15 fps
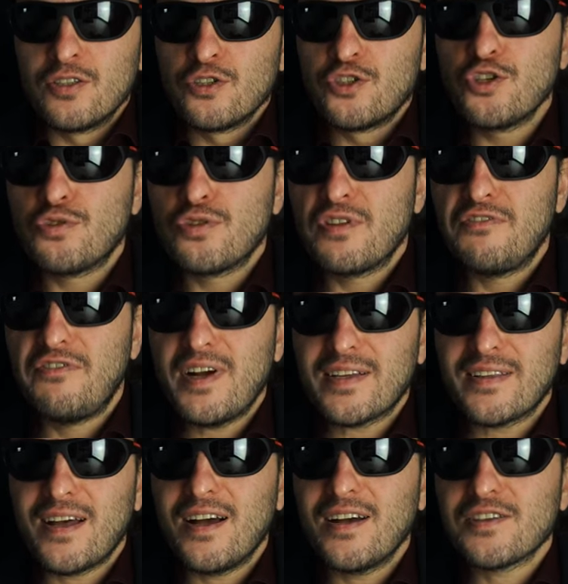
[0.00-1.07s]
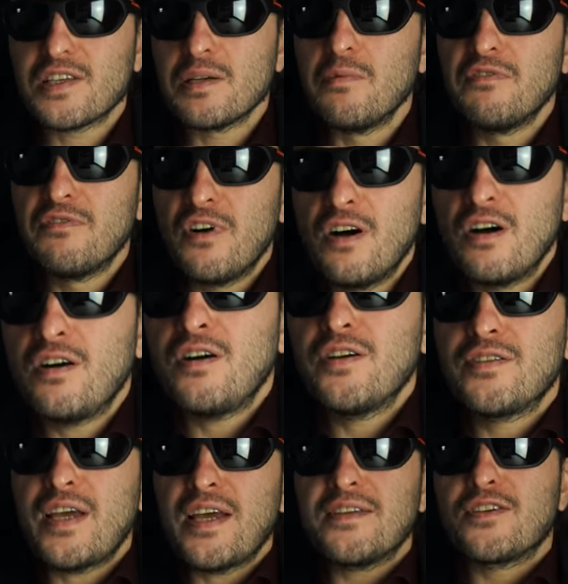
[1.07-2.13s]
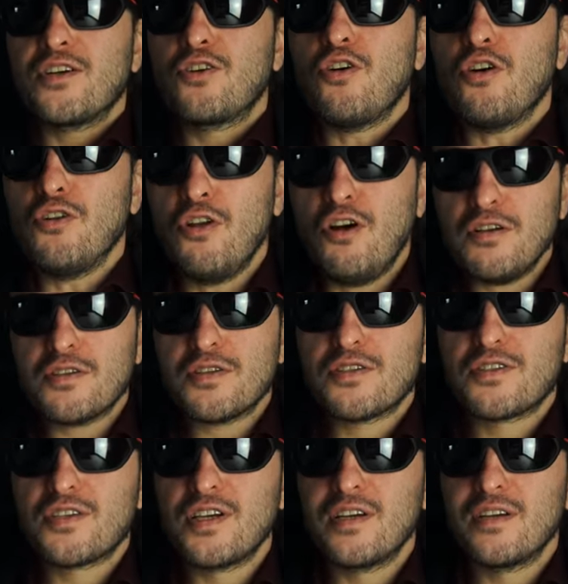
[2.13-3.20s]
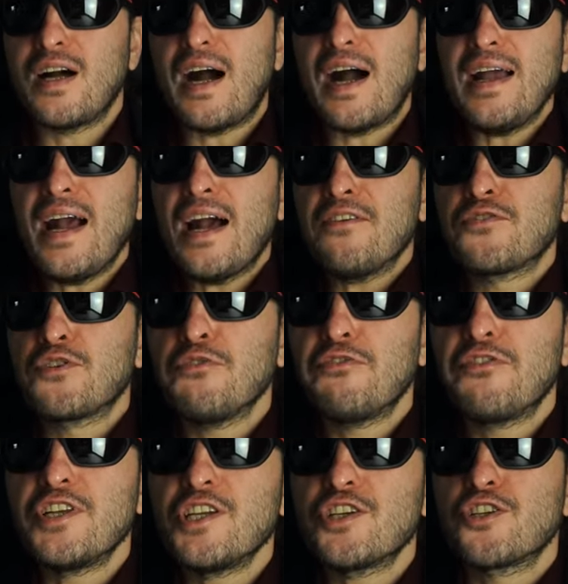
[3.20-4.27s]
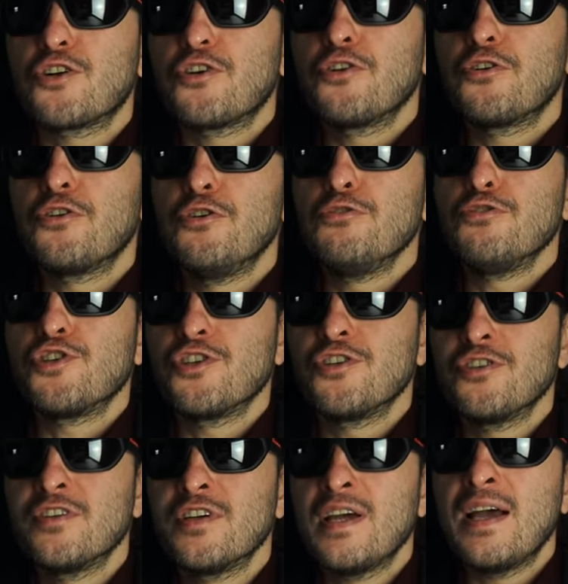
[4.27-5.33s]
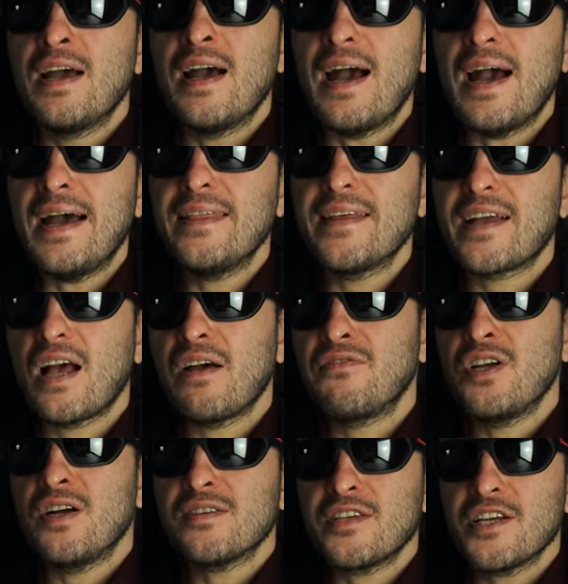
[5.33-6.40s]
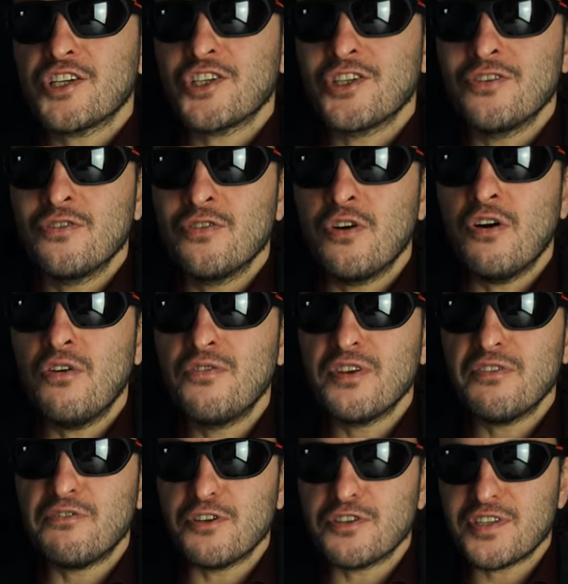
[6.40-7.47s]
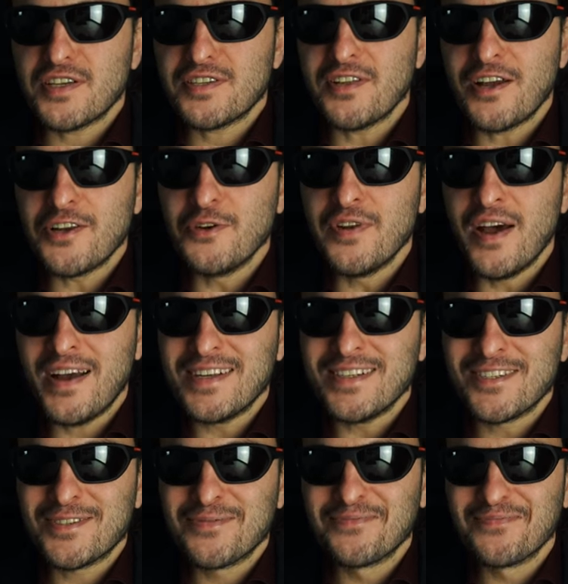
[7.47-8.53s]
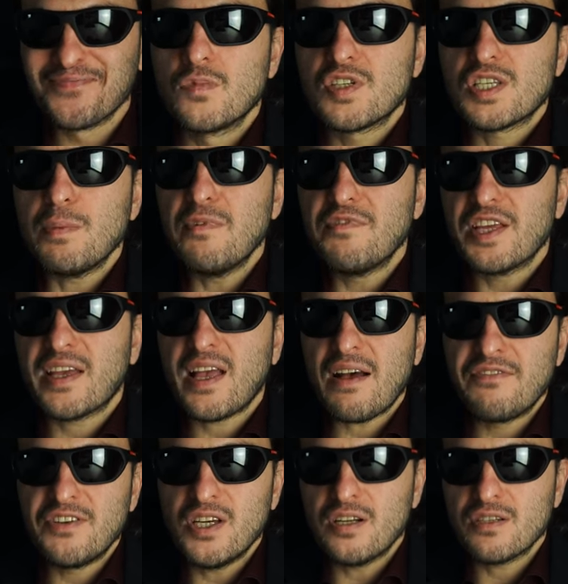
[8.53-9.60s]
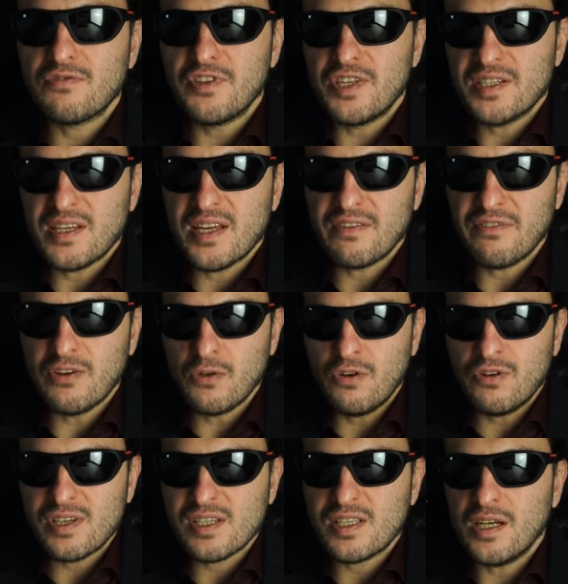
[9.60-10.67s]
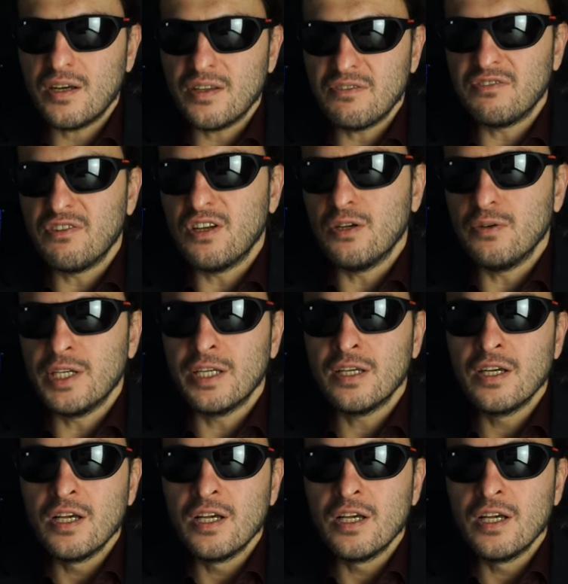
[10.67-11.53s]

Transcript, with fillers: Due to the fact that some of our data got lost, I have to finish the conclusion and the caveat section of the Fostex 909s. Some of the caveats for this headphone honestly are the following.